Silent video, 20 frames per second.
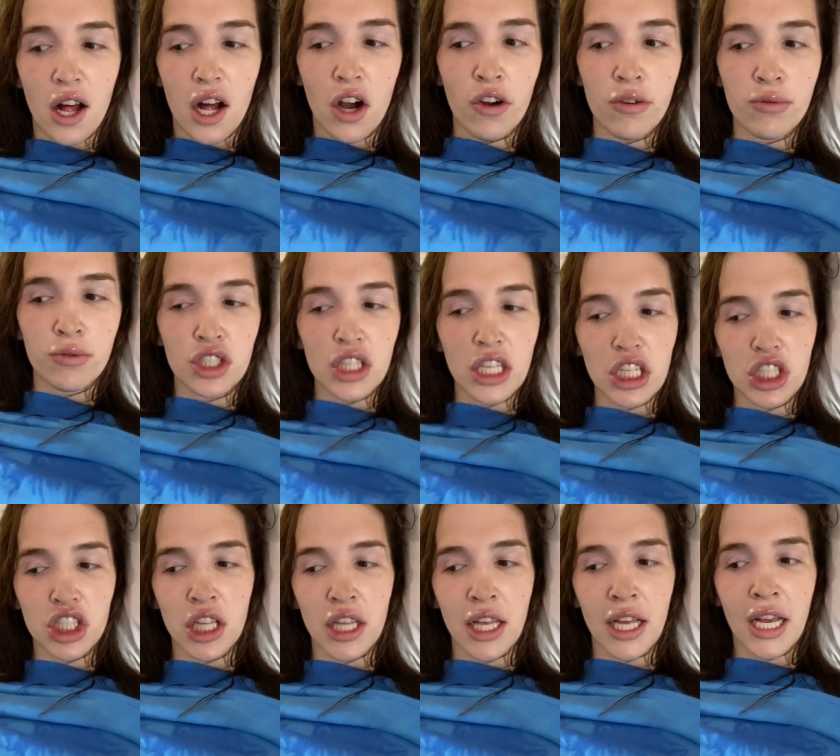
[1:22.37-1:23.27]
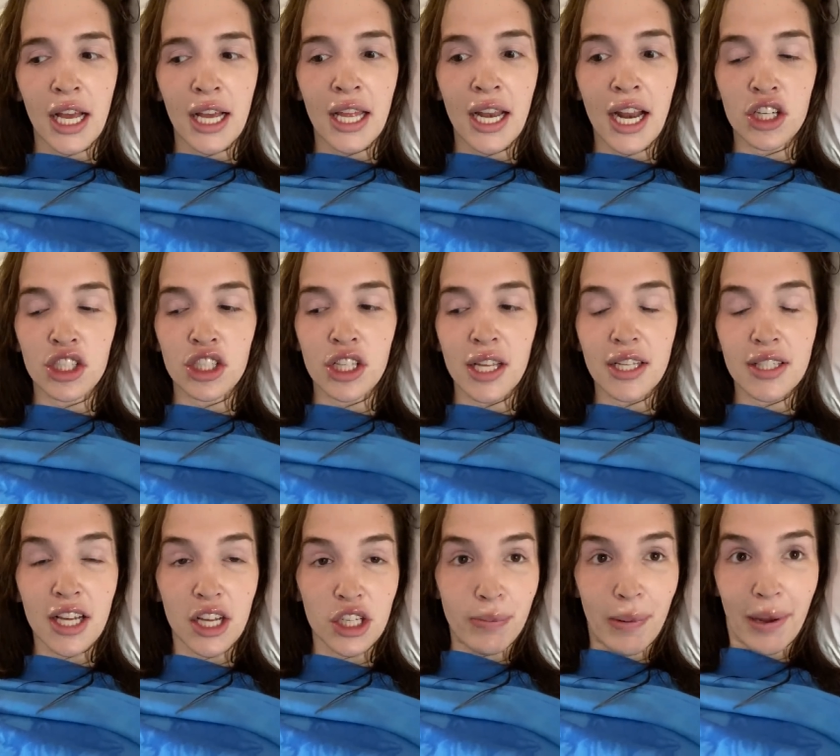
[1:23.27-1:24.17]
I'm just like chilling. I can actually like
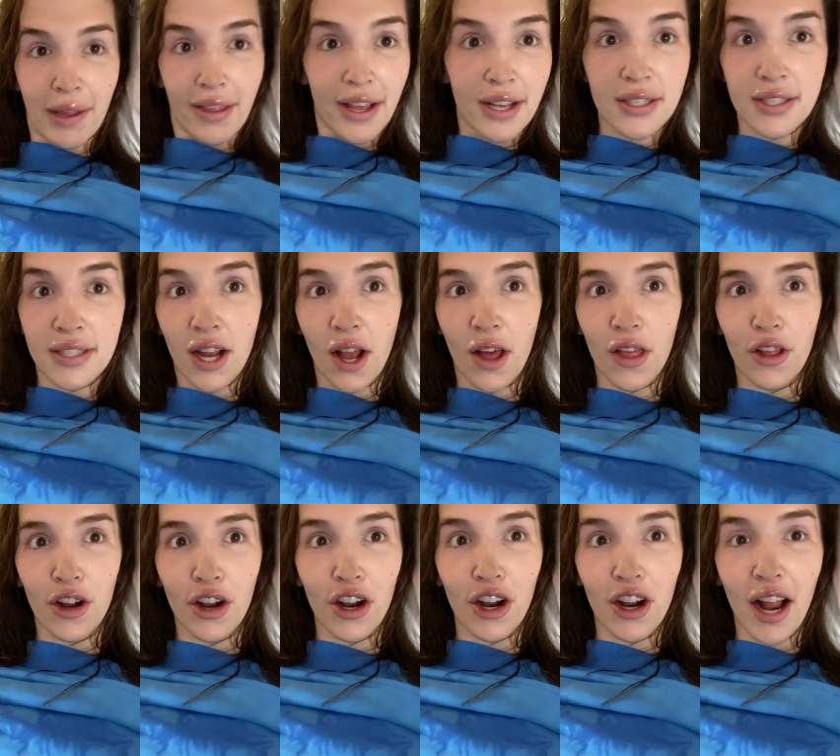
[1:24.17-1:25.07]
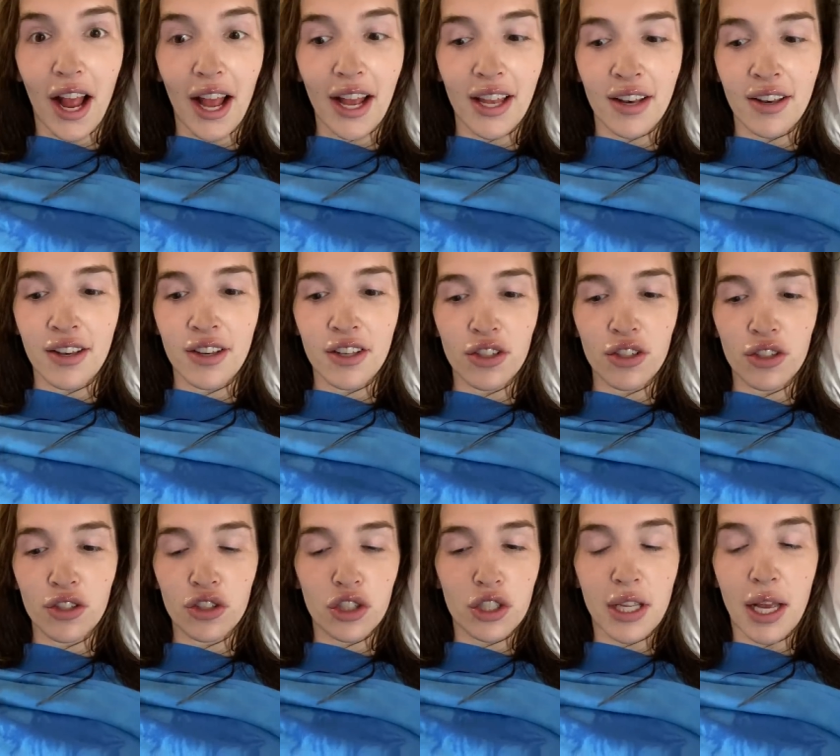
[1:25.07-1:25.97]
touch my legs together. I can
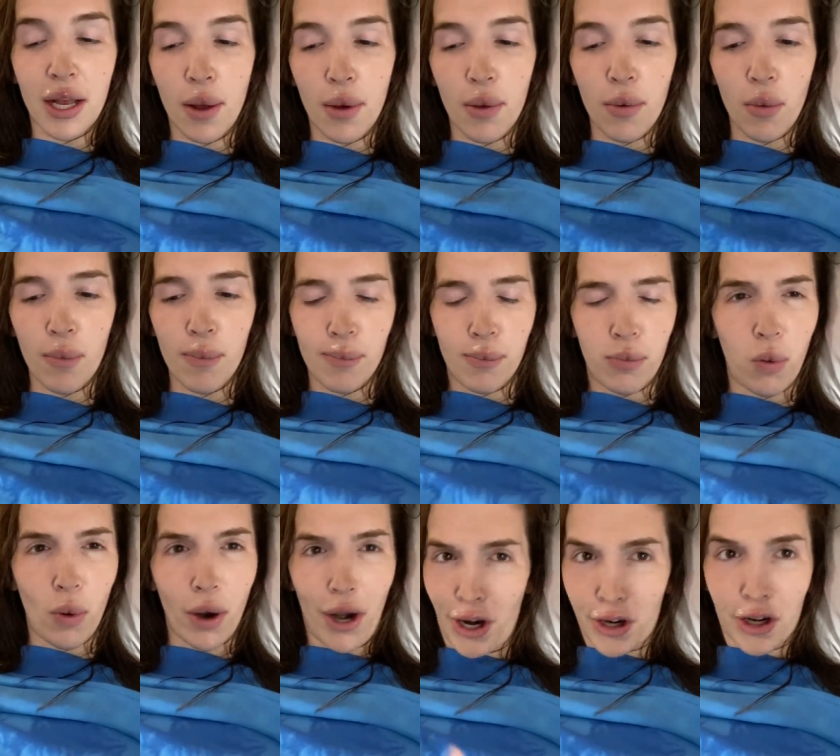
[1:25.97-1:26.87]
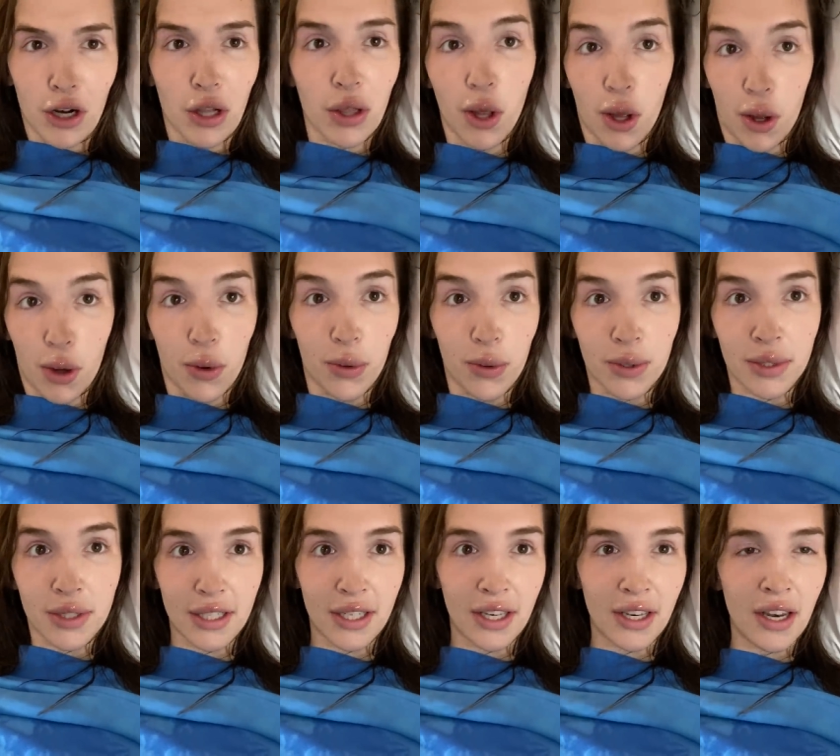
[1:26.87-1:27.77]
just like wear
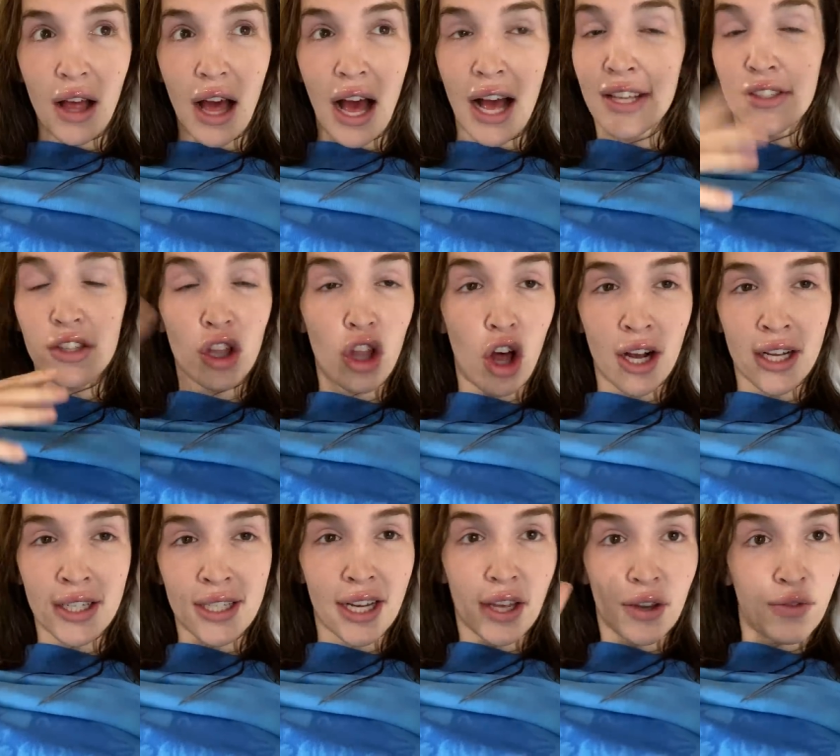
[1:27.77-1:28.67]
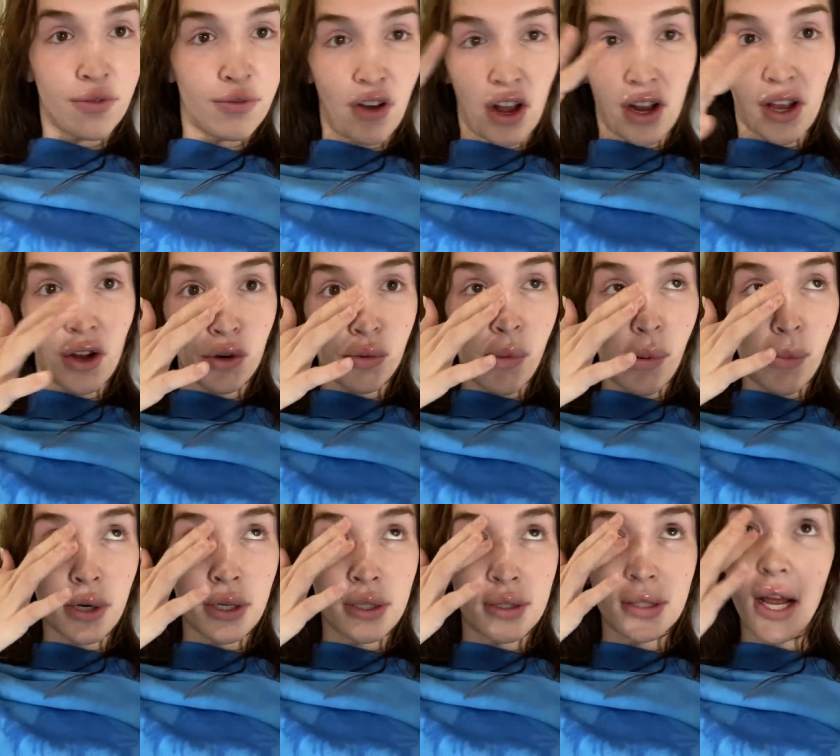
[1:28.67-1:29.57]
clothes. And as long as I can fucking
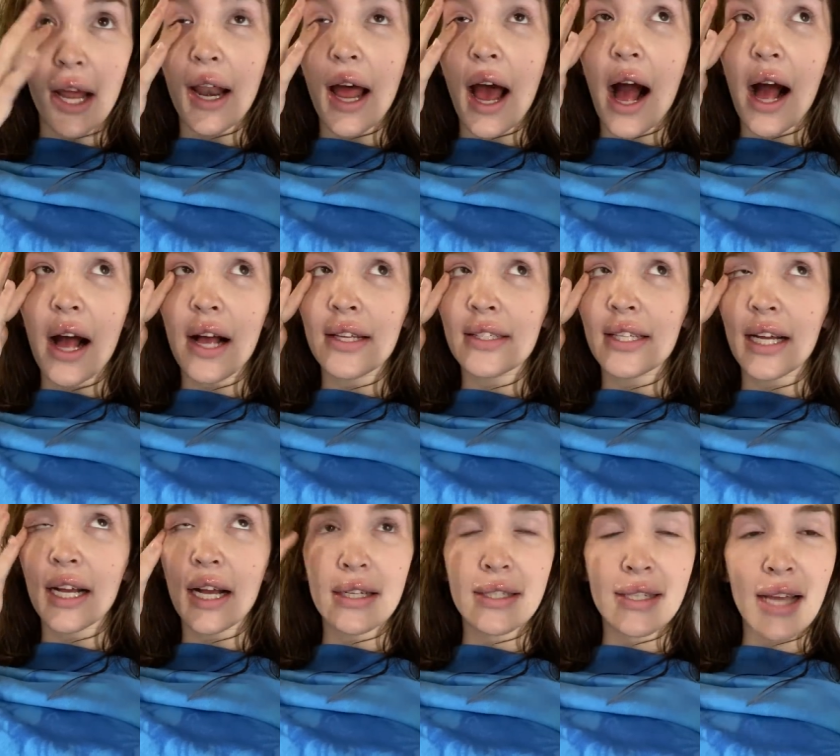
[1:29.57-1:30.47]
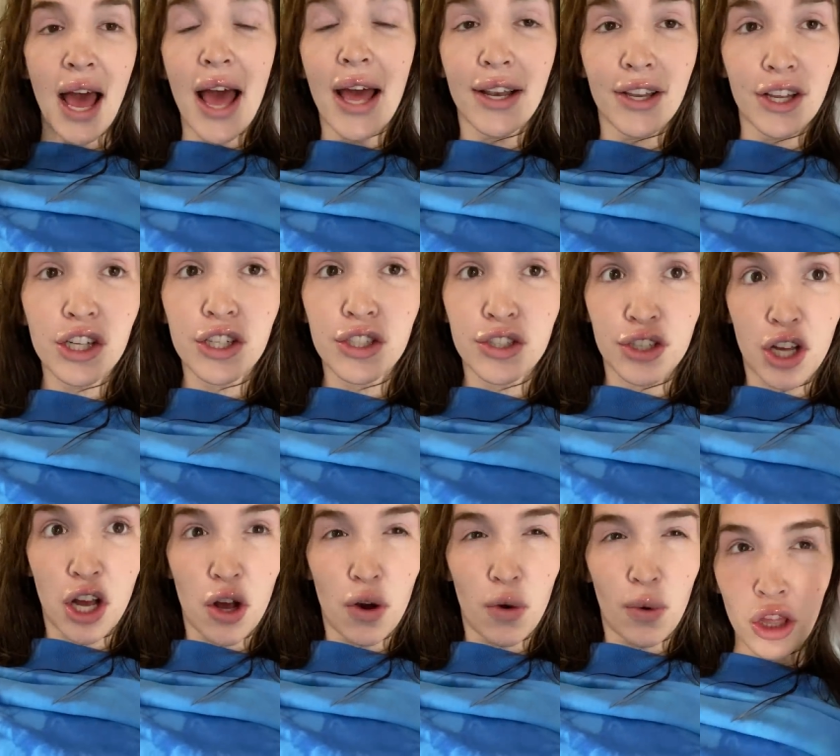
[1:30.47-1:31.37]
remember dead ass like 10 years
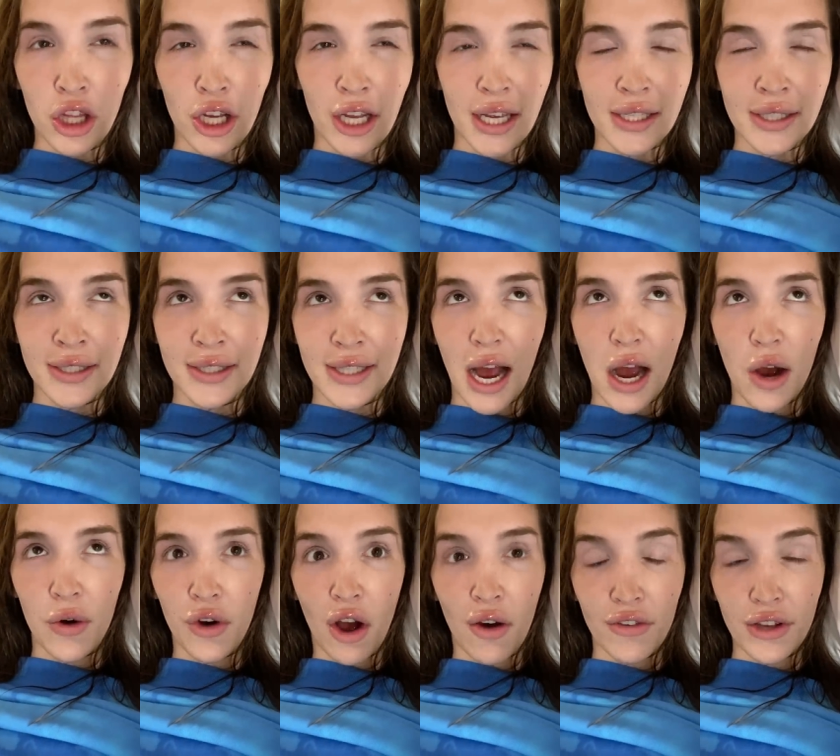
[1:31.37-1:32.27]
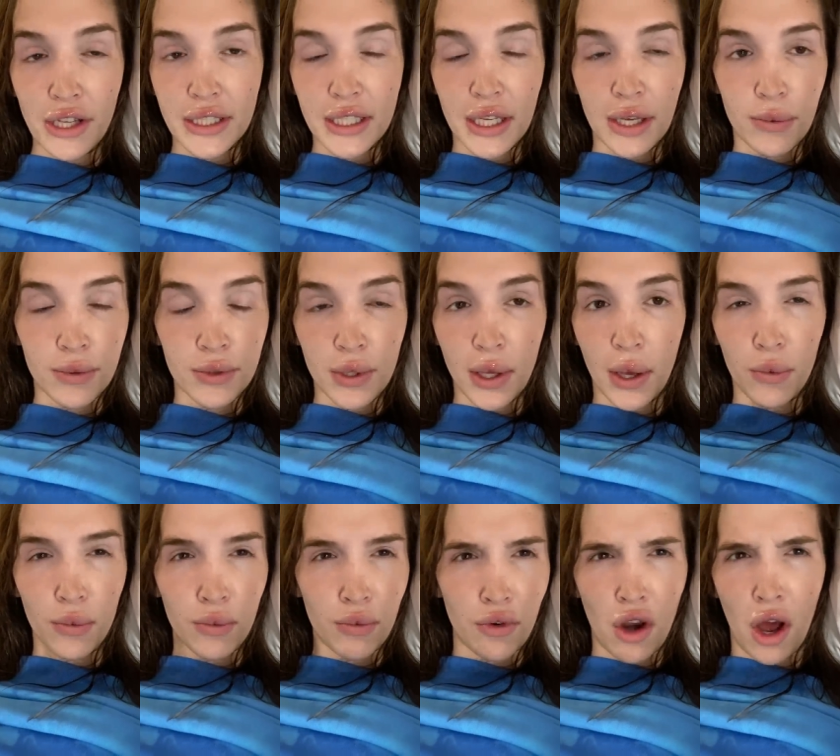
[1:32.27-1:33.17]
ago, looking down, obviously it was
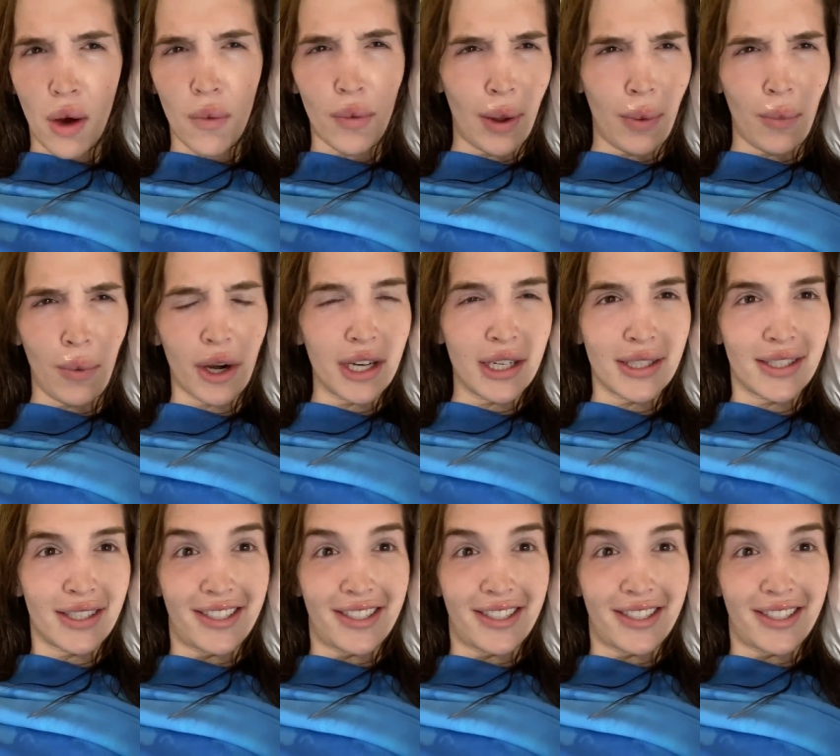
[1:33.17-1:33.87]
like not what I wanted to